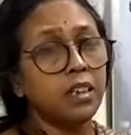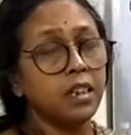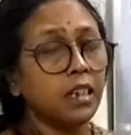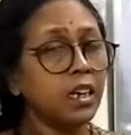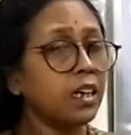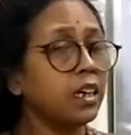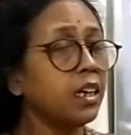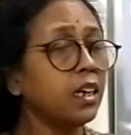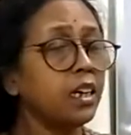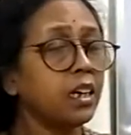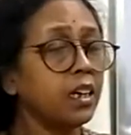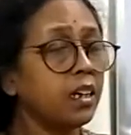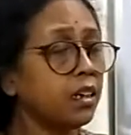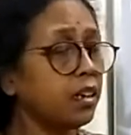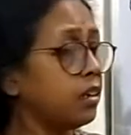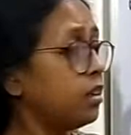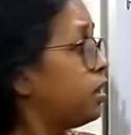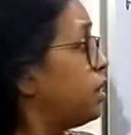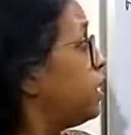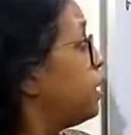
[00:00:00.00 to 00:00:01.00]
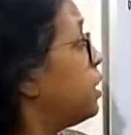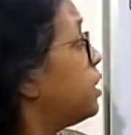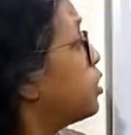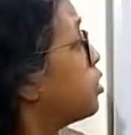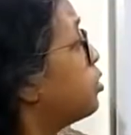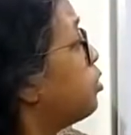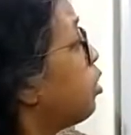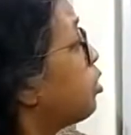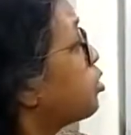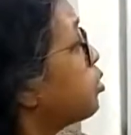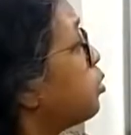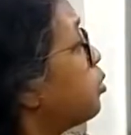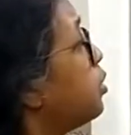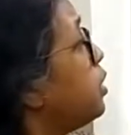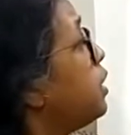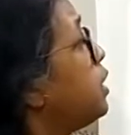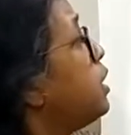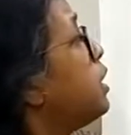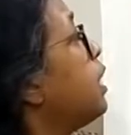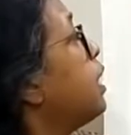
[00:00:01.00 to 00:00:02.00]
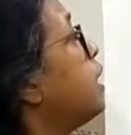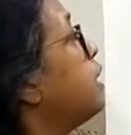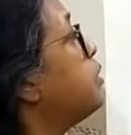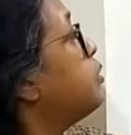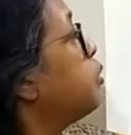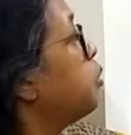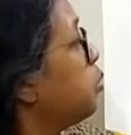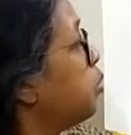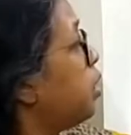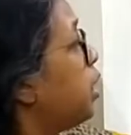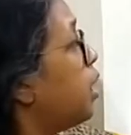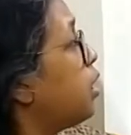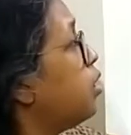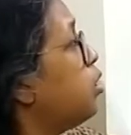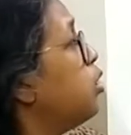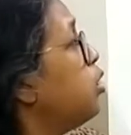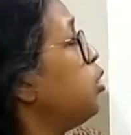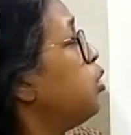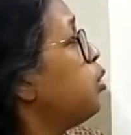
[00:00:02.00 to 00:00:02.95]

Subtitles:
he is not only a ruler